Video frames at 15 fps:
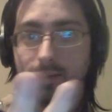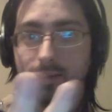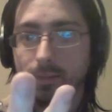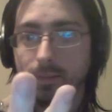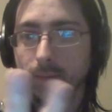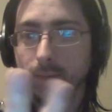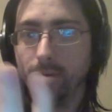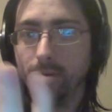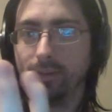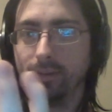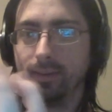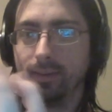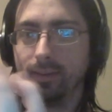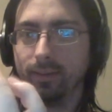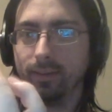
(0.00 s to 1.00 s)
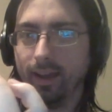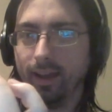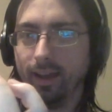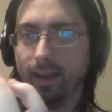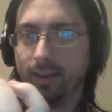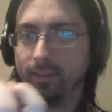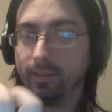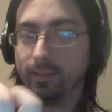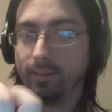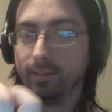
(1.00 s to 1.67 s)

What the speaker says: the memories in his hands.